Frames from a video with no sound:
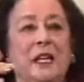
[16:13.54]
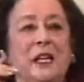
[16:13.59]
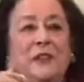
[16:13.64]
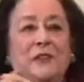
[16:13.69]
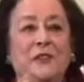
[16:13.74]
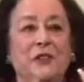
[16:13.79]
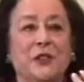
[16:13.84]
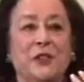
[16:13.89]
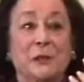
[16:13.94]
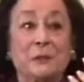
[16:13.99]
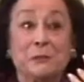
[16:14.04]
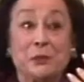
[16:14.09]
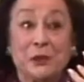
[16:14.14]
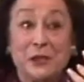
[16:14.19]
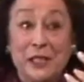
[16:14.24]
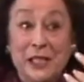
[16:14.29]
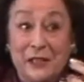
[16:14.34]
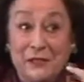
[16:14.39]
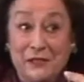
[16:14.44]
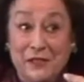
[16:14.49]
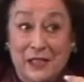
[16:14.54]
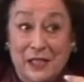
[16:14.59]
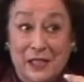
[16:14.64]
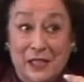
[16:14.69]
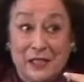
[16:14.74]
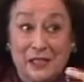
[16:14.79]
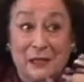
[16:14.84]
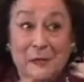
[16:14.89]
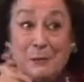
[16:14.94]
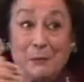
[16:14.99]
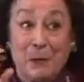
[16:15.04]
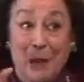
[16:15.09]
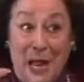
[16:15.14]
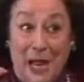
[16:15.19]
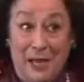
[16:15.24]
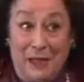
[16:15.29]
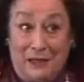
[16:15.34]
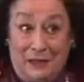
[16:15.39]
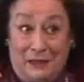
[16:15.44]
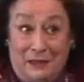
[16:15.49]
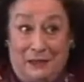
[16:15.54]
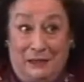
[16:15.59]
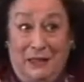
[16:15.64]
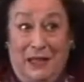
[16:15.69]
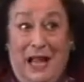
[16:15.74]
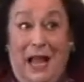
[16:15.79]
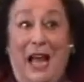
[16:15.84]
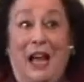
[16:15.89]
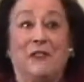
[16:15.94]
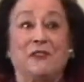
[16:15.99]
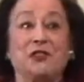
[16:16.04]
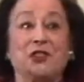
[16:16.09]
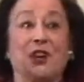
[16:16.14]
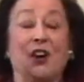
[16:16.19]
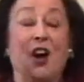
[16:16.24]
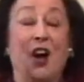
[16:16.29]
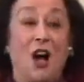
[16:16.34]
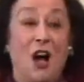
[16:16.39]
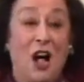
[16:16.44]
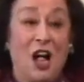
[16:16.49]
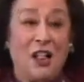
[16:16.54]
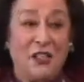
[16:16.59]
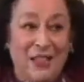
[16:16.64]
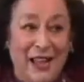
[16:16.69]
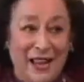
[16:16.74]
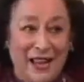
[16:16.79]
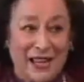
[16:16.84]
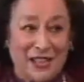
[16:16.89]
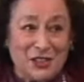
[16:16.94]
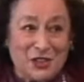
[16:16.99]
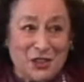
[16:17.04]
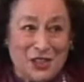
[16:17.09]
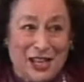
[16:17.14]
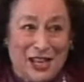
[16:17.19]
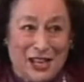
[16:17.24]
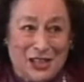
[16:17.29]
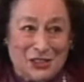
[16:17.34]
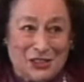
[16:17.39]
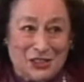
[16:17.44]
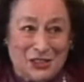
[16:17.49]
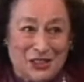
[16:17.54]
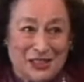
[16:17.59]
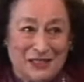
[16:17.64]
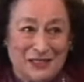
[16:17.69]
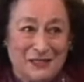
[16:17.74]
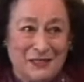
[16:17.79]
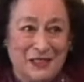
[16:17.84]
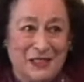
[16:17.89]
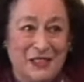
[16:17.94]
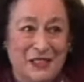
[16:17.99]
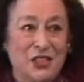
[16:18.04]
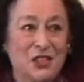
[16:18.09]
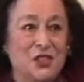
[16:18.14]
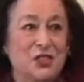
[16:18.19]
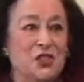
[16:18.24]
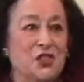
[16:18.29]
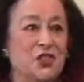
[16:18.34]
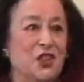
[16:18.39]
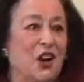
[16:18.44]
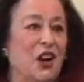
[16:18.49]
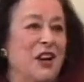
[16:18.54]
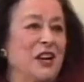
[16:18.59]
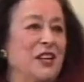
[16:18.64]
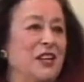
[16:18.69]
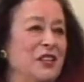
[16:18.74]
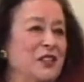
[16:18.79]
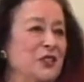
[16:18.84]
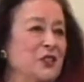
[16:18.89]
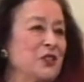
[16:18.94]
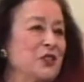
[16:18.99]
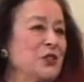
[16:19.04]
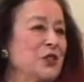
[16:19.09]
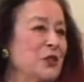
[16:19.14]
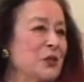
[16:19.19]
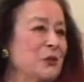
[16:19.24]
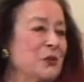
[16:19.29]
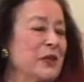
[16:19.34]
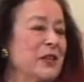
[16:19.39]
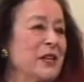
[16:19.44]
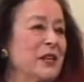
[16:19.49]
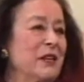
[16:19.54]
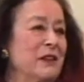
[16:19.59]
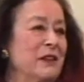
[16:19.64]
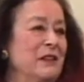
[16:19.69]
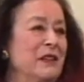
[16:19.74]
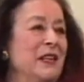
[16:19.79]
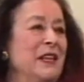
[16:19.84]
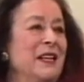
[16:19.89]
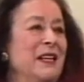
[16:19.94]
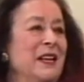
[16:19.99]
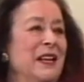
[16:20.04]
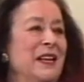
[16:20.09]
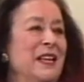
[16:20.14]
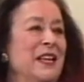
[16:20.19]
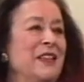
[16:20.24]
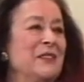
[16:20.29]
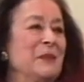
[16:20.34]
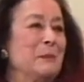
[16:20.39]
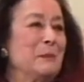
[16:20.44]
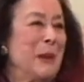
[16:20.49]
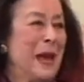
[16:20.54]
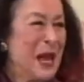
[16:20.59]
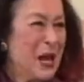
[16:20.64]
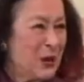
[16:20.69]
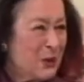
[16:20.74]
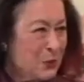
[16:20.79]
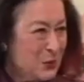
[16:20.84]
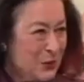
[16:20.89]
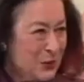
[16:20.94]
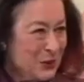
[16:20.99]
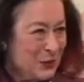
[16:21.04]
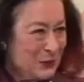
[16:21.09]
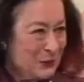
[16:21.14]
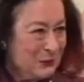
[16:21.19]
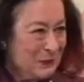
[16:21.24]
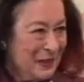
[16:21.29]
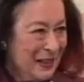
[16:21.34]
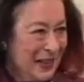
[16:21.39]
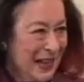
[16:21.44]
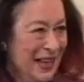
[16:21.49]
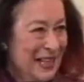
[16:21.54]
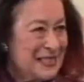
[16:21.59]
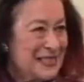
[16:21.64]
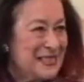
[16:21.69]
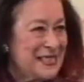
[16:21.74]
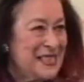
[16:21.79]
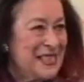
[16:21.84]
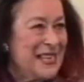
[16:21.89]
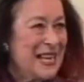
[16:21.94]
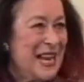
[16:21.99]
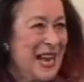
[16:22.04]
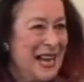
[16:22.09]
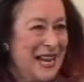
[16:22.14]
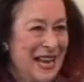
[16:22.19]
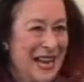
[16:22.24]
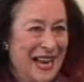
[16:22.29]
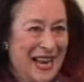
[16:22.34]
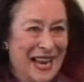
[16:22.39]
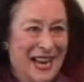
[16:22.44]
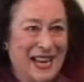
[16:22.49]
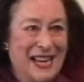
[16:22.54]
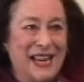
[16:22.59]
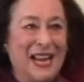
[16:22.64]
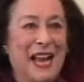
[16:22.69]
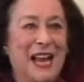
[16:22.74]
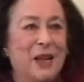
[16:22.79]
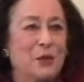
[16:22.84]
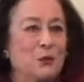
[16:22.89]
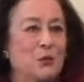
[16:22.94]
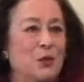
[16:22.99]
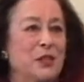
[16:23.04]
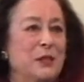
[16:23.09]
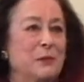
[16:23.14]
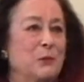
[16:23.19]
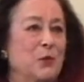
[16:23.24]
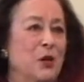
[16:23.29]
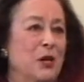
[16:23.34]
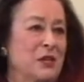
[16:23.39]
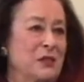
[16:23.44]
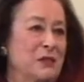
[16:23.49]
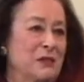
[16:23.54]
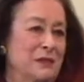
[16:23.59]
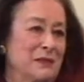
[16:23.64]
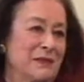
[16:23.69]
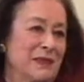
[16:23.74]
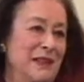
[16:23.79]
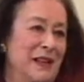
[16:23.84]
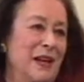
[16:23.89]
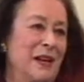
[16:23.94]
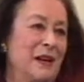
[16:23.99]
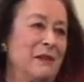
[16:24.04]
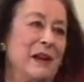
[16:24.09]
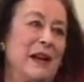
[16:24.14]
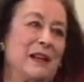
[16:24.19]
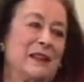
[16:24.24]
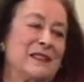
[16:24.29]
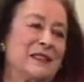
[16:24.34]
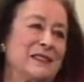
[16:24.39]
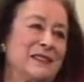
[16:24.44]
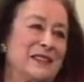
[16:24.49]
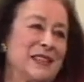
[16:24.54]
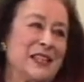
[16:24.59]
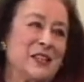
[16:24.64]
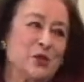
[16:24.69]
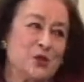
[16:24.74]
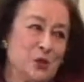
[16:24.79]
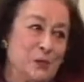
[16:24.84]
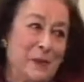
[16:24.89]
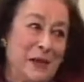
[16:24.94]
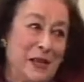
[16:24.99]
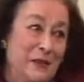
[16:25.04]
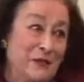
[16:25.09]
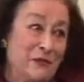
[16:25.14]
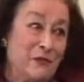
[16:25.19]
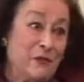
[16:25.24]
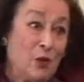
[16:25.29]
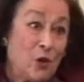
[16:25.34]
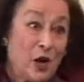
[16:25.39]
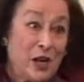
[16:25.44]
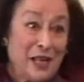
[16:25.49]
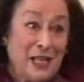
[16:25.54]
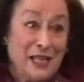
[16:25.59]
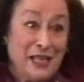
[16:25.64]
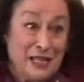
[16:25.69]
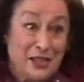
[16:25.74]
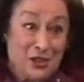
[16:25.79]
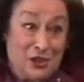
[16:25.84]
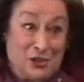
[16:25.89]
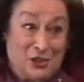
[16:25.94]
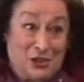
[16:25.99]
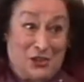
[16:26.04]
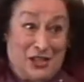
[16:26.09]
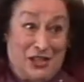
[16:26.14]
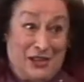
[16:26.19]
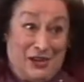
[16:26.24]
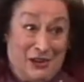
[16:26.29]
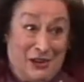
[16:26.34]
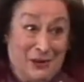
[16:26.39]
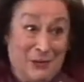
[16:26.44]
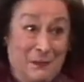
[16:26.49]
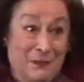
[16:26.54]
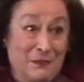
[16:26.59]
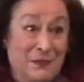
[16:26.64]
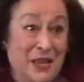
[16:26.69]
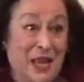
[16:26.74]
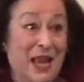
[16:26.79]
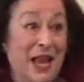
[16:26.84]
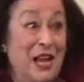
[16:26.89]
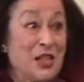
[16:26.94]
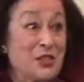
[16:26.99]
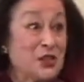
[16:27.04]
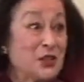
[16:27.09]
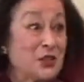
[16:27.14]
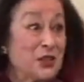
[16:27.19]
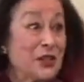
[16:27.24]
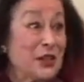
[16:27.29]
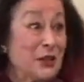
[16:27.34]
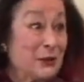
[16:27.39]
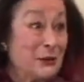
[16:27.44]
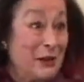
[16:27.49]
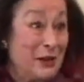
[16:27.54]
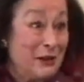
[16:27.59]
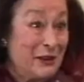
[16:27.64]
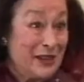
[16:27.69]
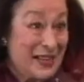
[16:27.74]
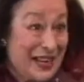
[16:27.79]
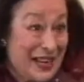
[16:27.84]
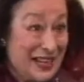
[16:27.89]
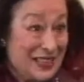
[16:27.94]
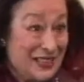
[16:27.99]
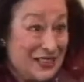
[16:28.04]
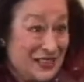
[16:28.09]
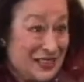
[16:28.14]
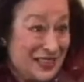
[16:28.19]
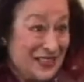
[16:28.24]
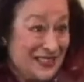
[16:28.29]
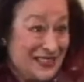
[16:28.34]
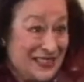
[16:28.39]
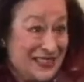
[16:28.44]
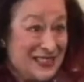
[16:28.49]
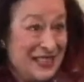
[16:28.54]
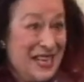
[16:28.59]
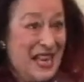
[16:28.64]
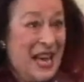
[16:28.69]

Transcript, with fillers: If you can believe this, Michael, after all that education, started a new career in the mailroom at CAA and William Morris. Right. you spent 40 years there as a literary agent